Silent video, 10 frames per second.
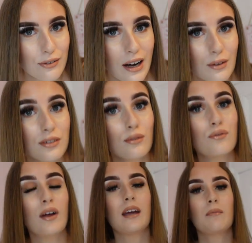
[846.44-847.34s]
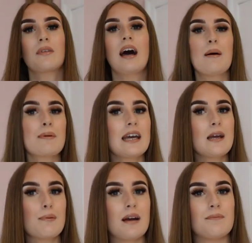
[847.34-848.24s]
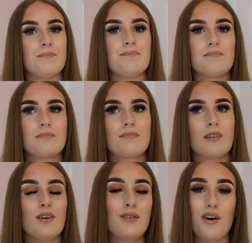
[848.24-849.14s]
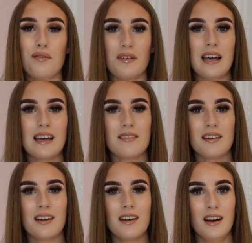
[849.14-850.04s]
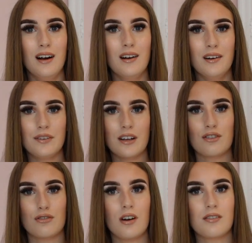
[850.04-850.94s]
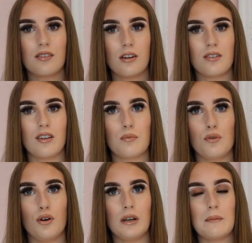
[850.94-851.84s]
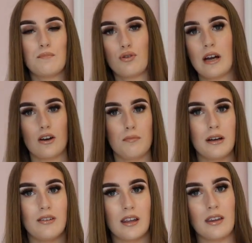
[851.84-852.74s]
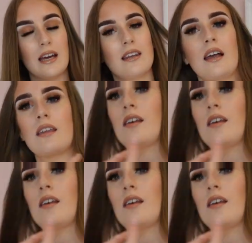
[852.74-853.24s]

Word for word: found something I'll be keeping, hopefully. Fingers crossed, as long as it won't like break on me or anything, then